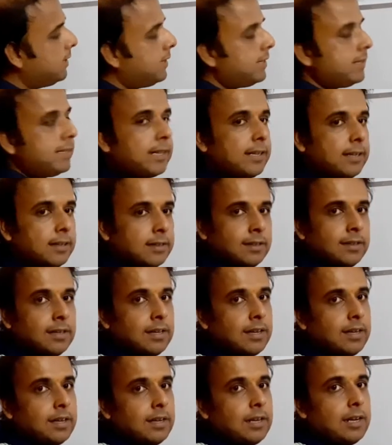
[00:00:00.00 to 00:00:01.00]
is the
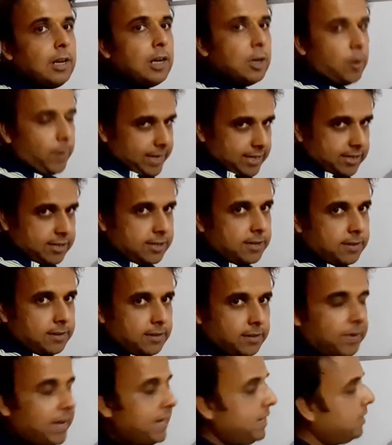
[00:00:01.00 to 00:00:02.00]
lowest,
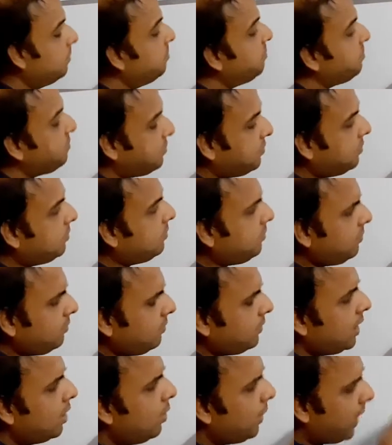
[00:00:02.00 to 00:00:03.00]
right?
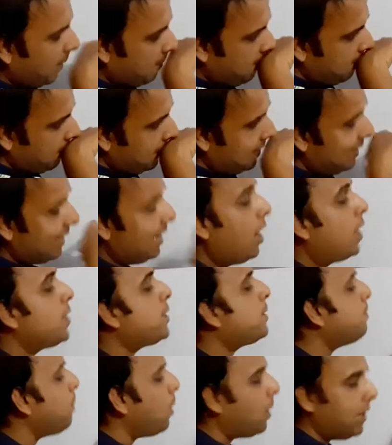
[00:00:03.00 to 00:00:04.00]
Okay, a
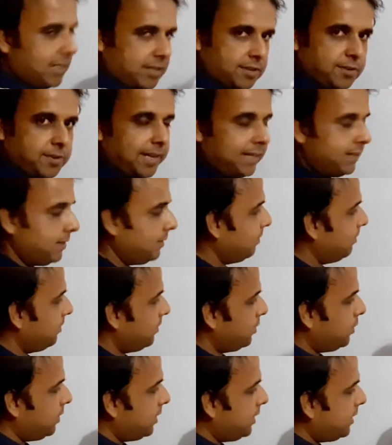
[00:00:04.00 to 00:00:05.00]
smallest, right?
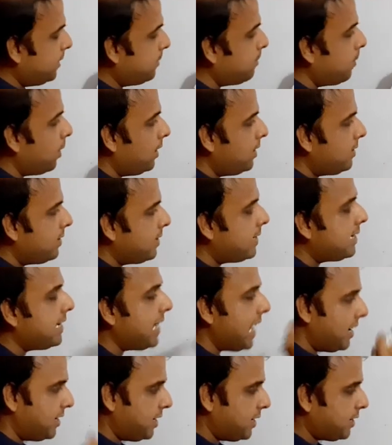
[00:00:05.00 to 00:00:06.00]
So this is smallest, this is
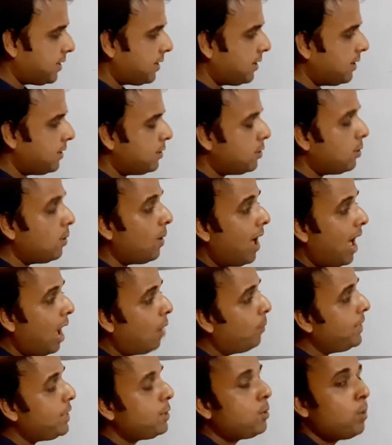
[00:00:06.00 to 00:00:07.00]
largest. So how
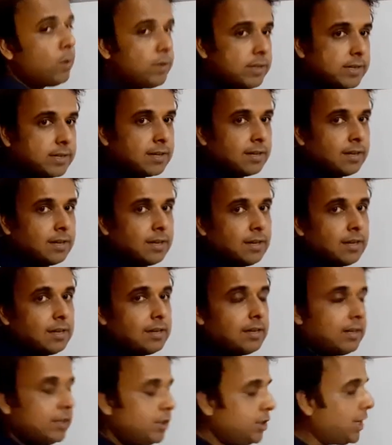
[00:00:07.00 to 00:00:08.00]
it goes?
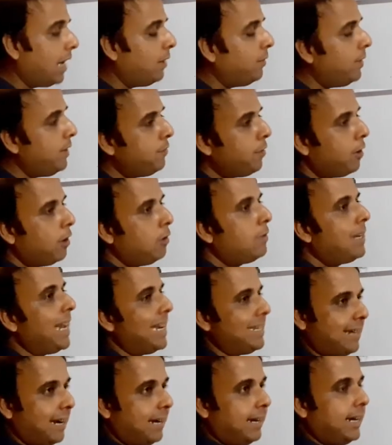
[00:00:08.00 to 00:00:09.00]
Shall we follow the
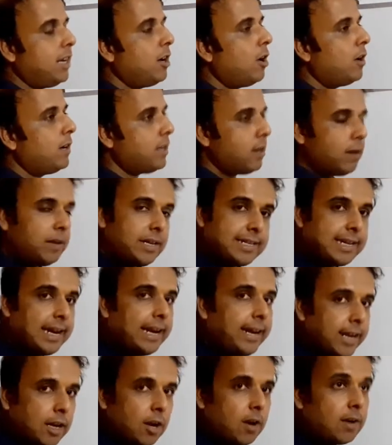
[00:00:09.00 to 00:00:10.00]
ascending order or
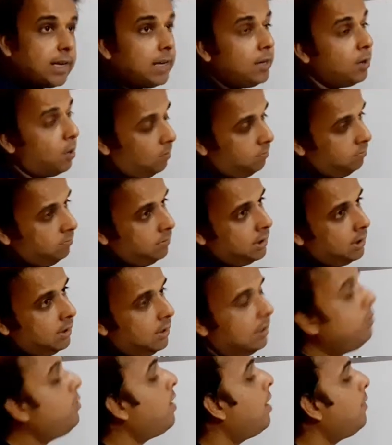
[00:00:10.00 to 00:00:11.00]
descending order? No.
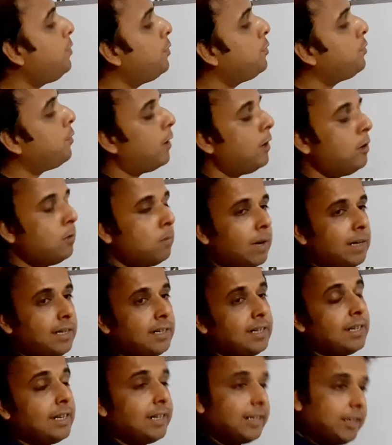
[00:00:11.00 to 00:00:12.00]
You have to follow what?
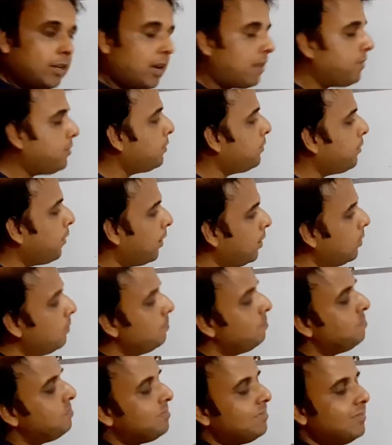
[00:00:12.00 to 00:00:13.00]
You have to follow
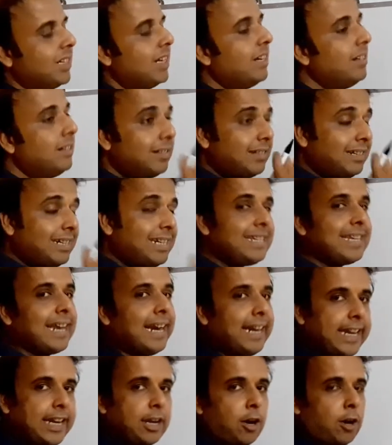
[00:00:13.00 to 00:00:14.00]
the
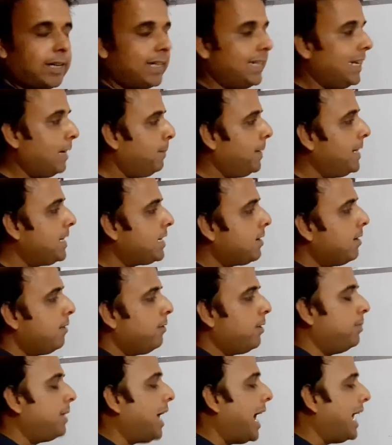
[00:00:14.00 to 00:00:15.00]
descending order. That means
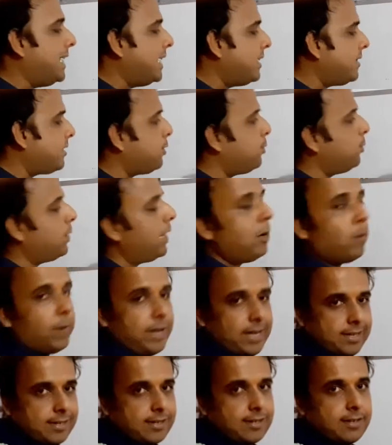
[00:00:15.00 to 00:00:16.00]
from the highest to the
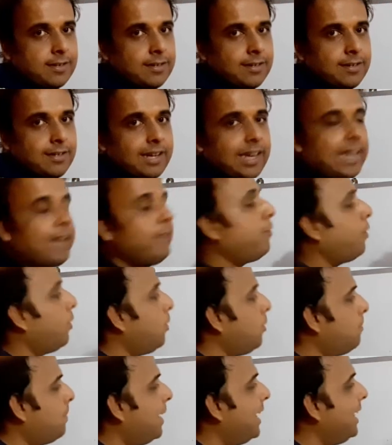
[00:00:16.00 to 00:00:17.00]
lowest, and
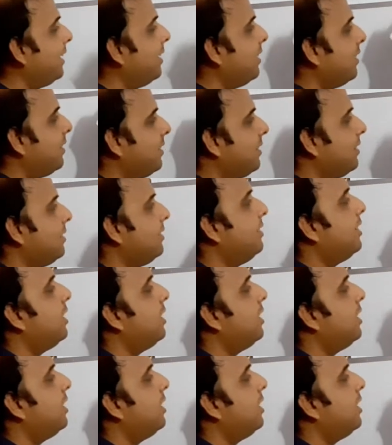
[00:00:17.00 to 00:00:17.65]
followed by the